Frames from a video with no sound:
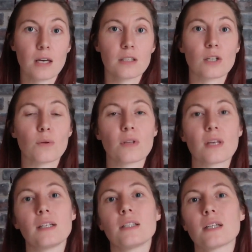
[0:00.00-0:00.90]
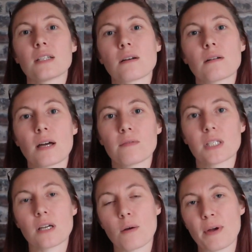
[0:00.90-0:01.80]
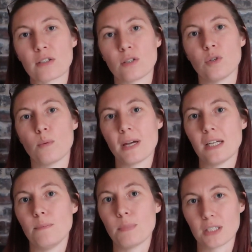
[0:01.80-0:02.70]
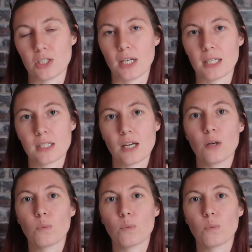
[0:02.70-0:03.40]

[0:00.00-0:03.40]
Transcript: so that then things aren't having to come out of your main budget,